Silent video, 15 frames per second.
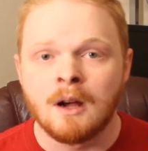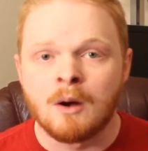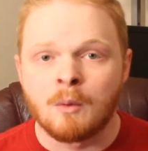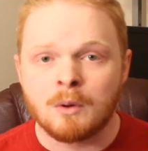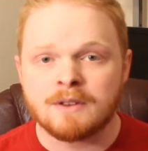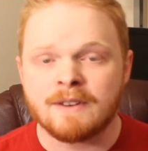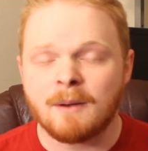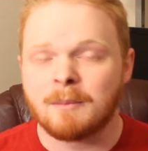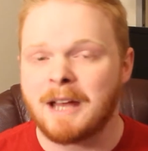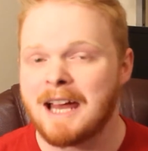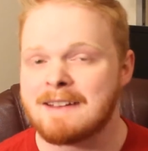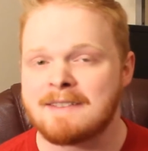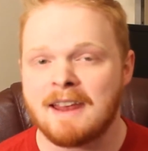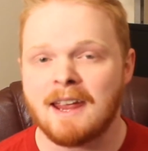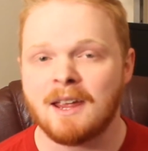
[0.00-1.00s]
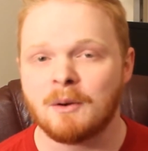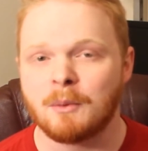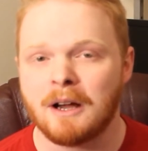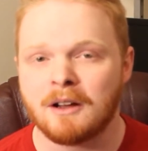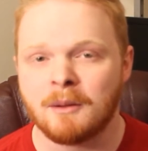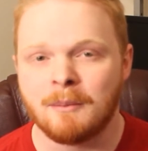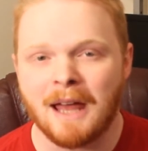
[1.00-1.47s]
What's up guys and
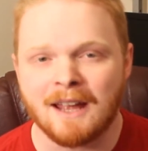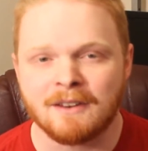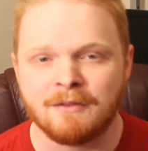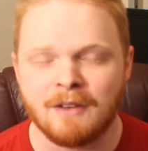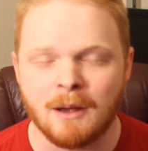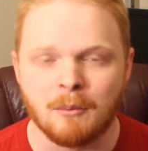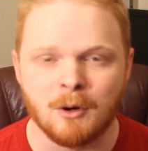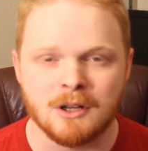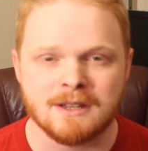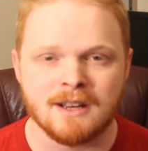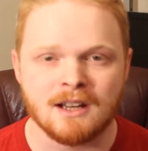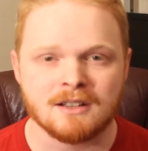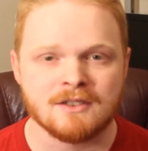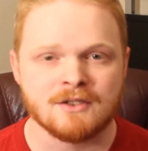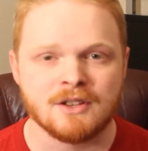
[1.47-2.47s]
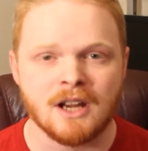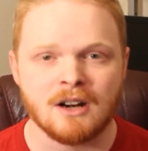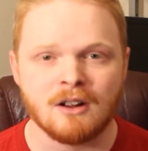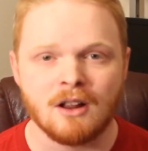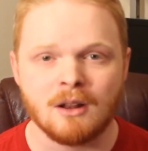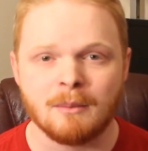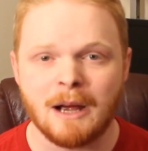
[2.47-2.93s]
welcome back to Fanboy Talks,
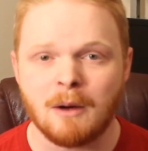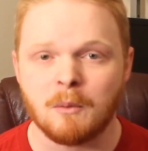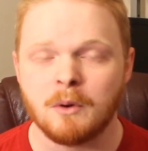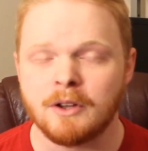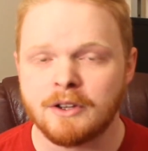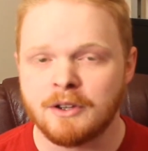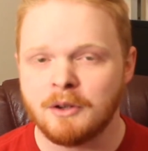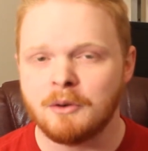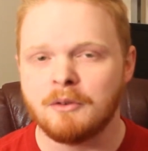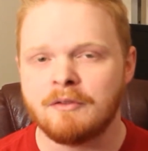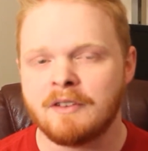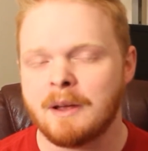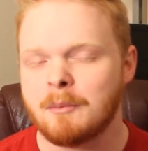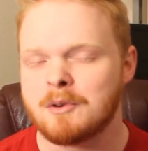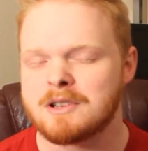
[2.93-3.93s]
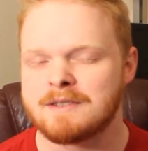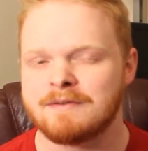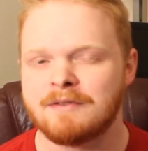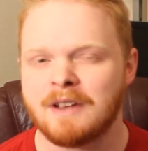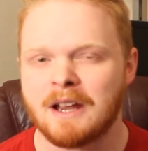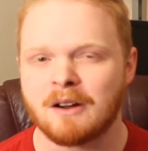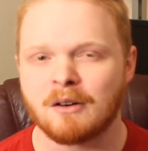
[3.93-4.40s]
channel all about what you fanboys
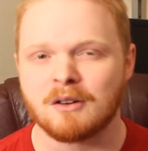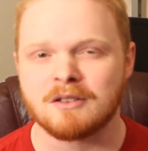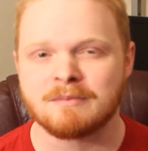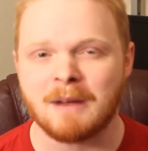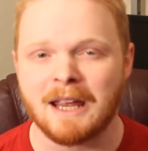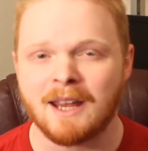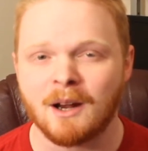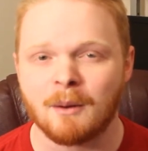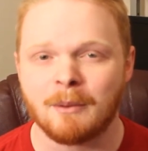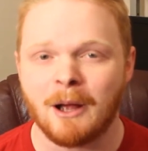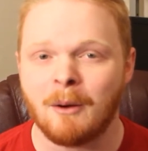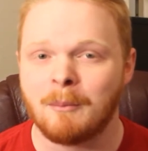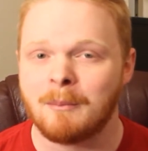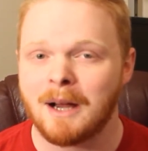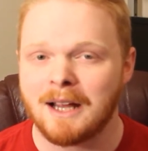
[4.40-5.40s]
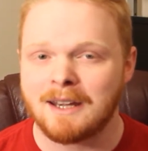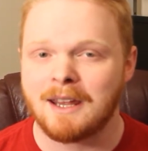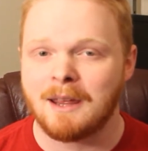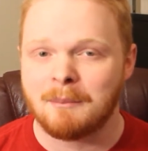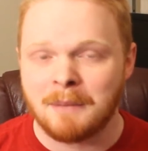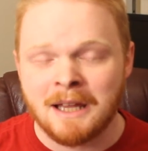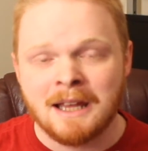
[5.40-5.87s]
and fangirls might care about. My
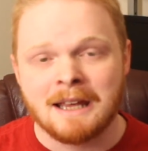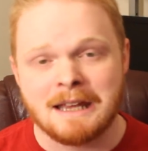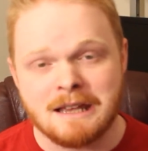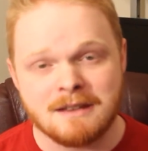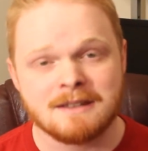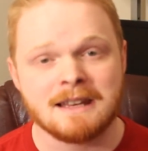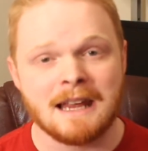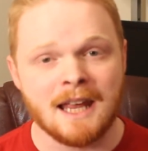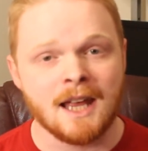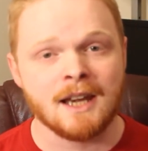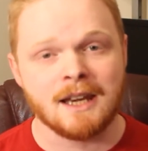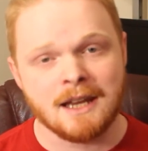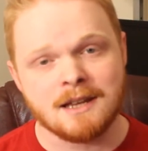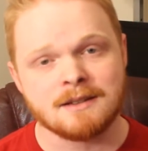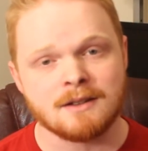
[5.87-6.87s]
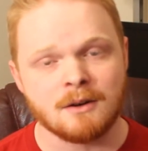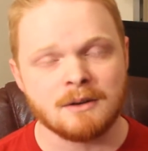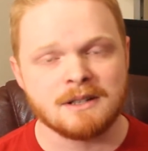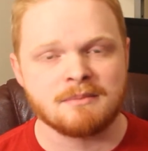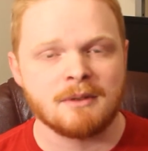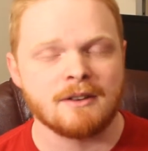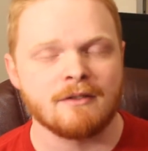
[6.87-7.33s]
name is and has
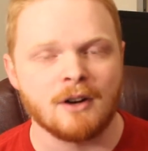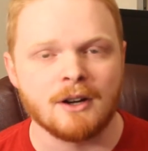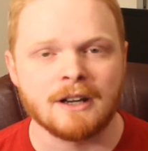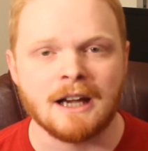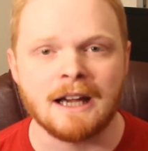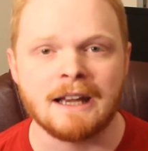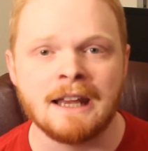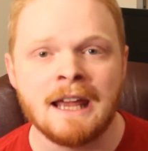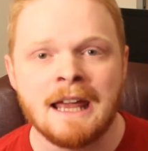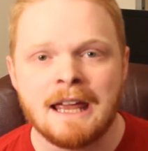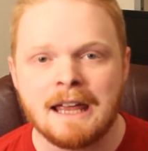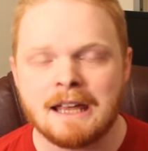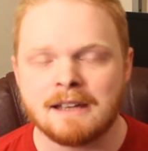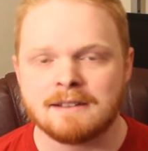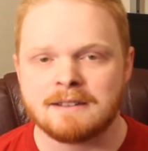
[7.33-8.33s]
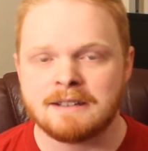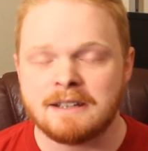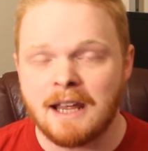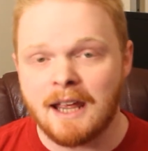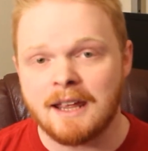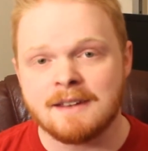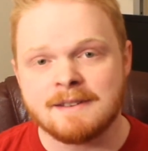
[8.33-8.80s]
always been Von Hyde and
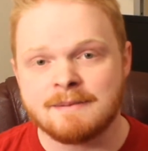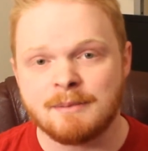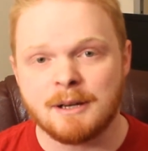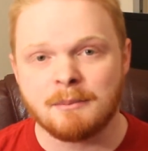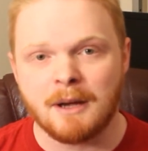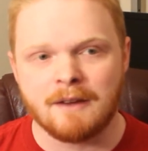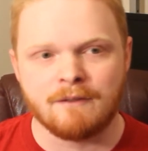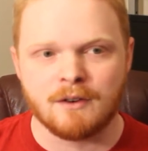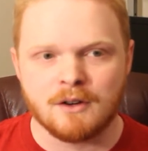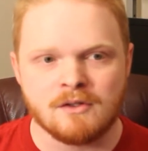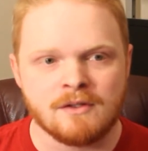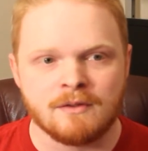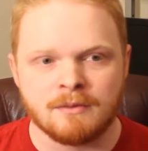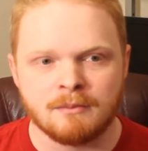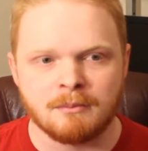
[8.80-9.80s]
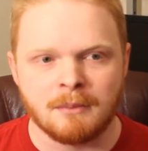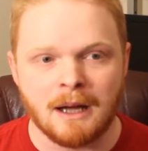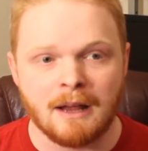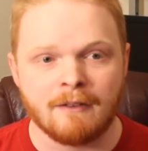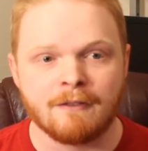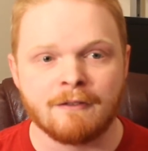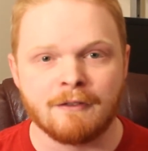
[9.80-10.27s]
today has been my verse,
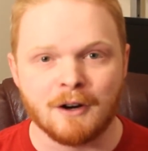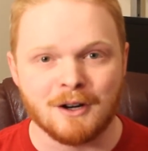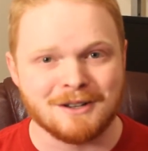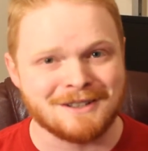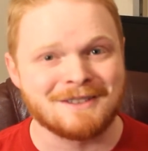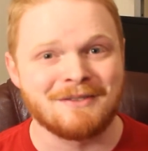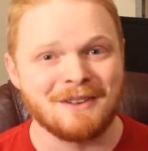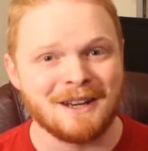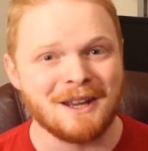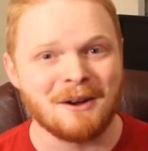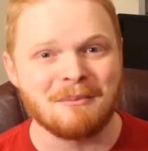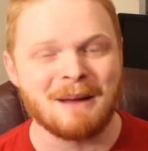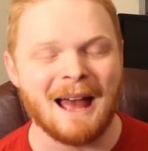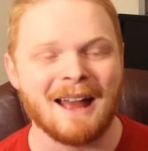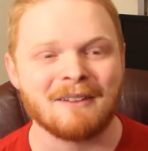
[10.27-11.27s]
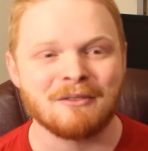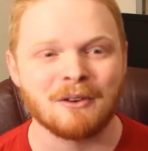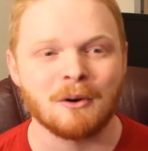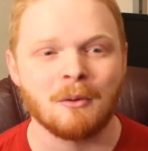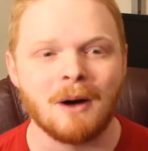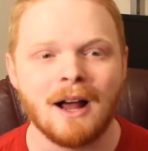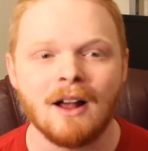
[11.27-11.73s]
my first video back for
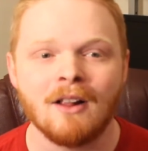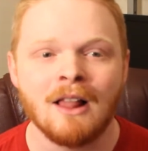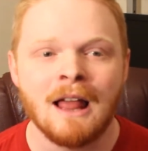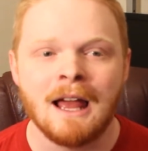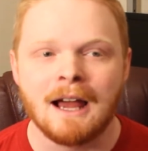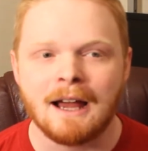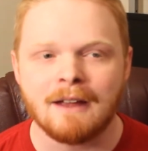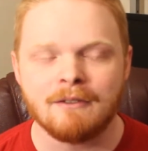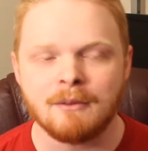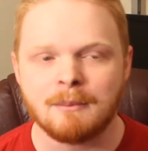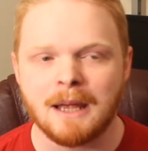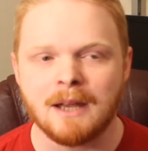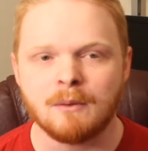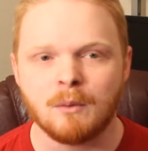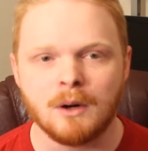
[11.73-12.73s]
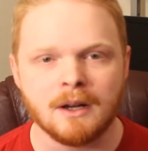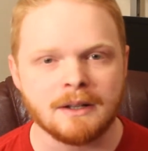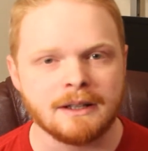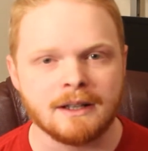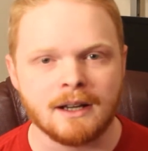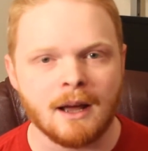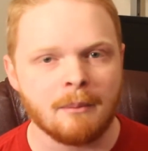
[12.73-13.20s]
a while. I haven't made
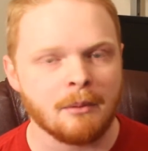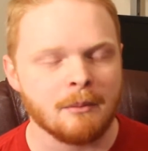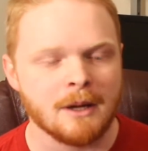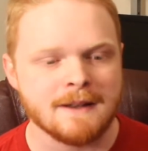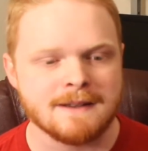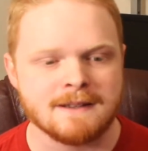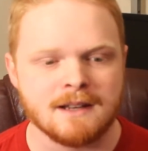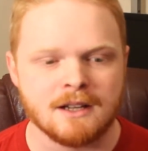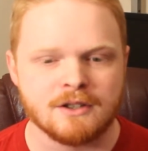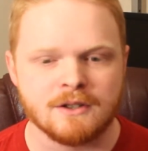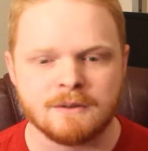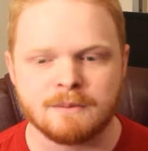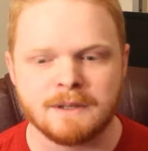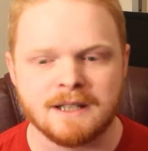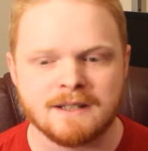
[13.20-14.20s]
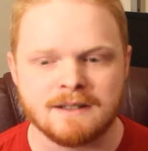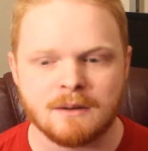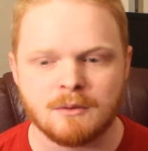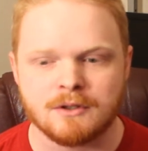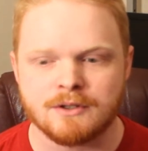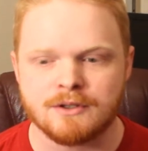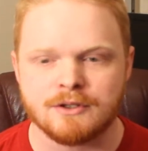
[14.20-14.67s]
one in a couple months uh, just because I
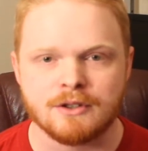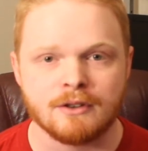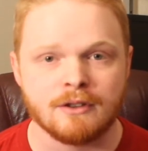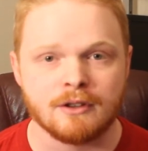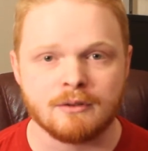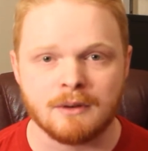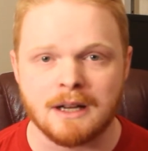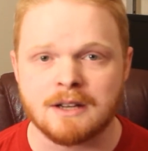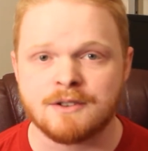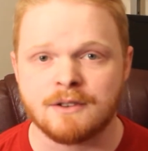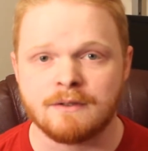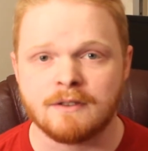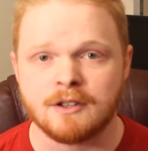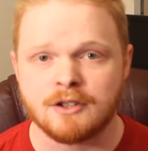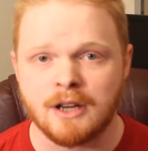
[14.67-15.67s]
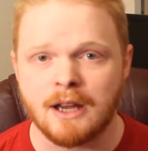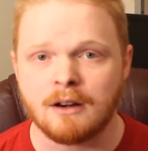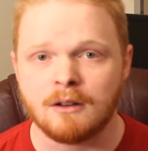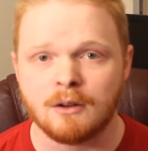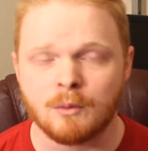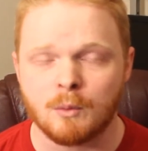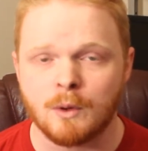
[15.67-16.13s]
wasn't sure the direction of the
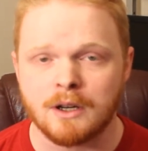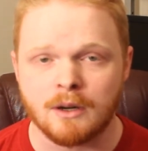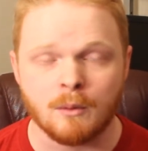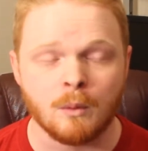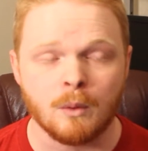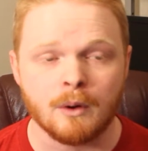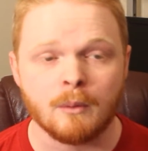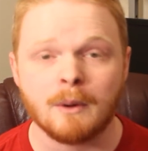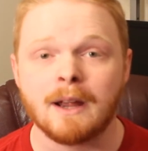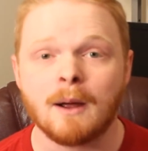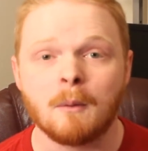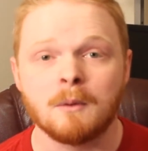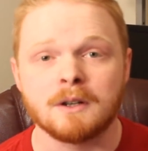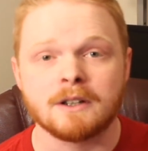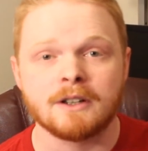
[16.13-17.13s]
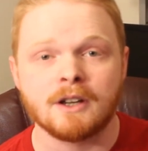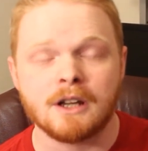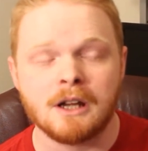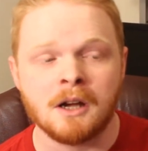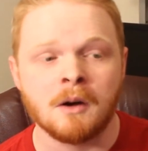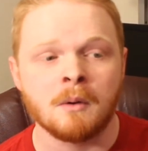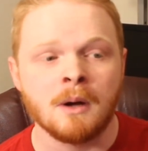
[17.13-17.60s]
channel and wh what way I wanted to
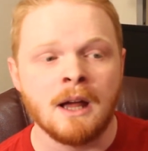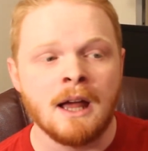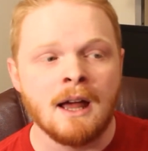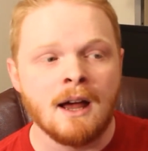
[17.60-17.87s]
go.